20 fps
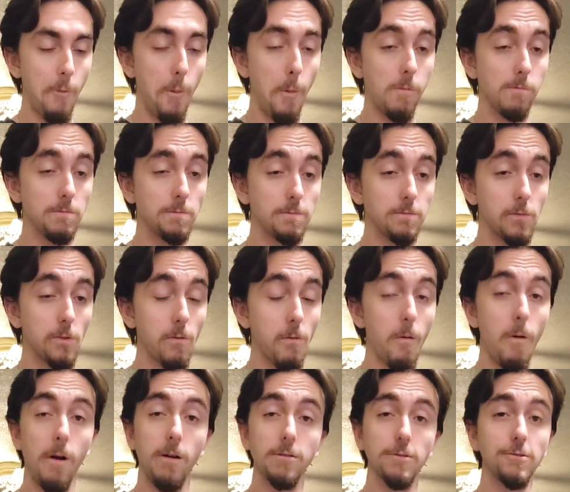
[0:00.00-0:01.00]

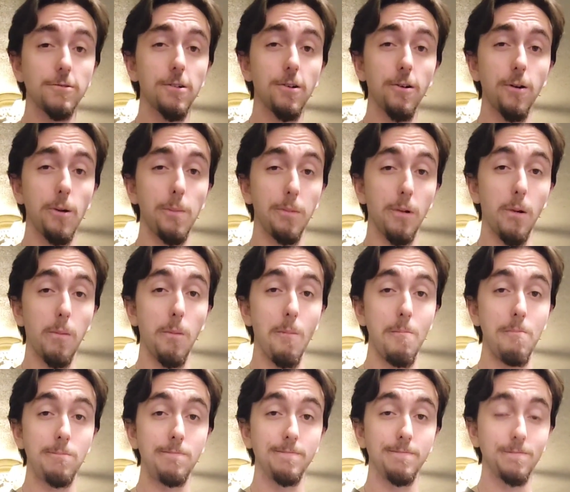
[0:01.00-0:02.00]
It's good, got a problem.
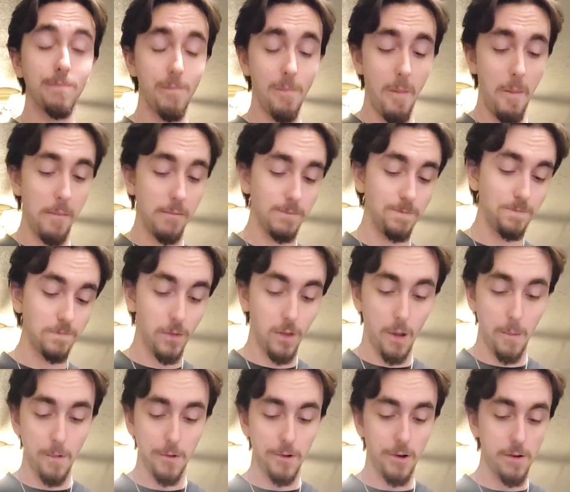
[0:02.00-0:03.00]

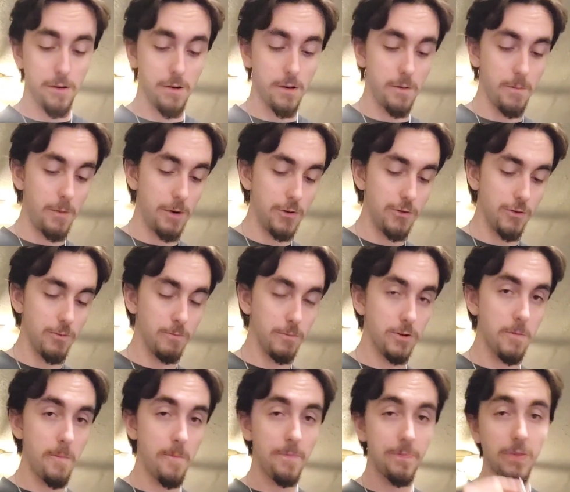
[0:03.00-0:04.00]
I'm gonna get the mushrooms.